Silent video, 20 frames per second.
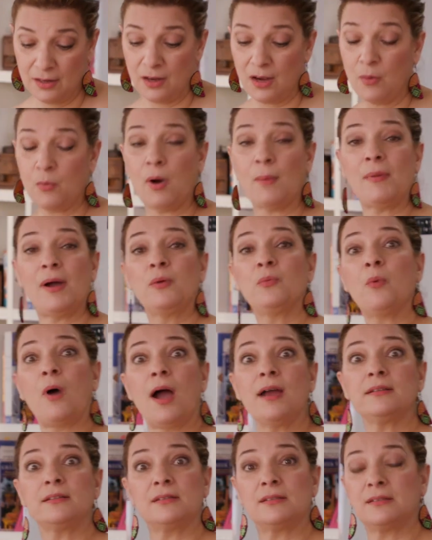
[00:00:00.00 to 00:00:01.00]
I want my
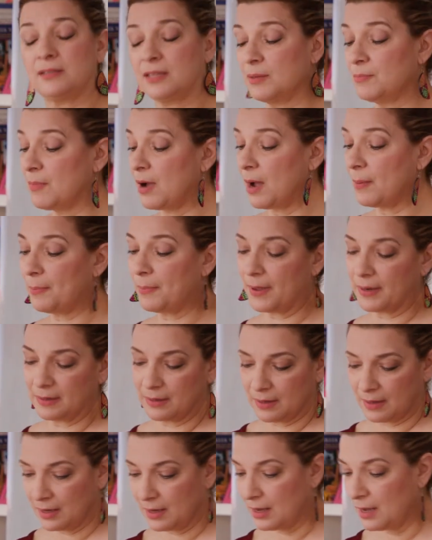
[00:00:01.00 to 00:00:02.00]
wine to steam up, and
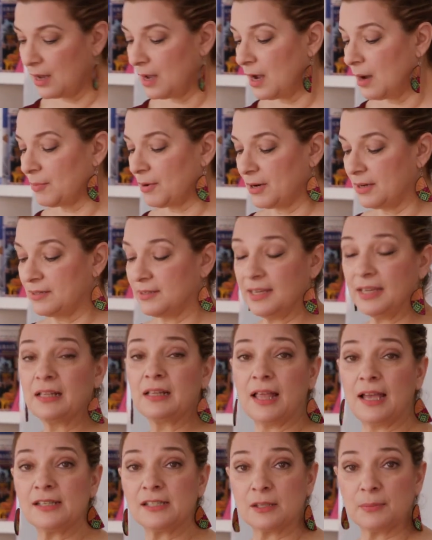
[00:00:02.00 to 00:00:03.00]
I'm gonna
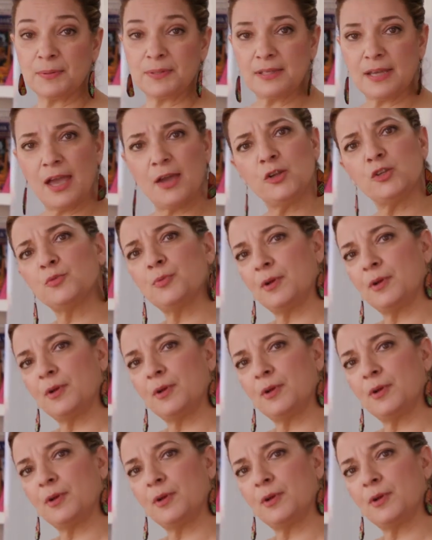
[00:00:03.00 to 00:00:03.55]
deglaze the potatoes,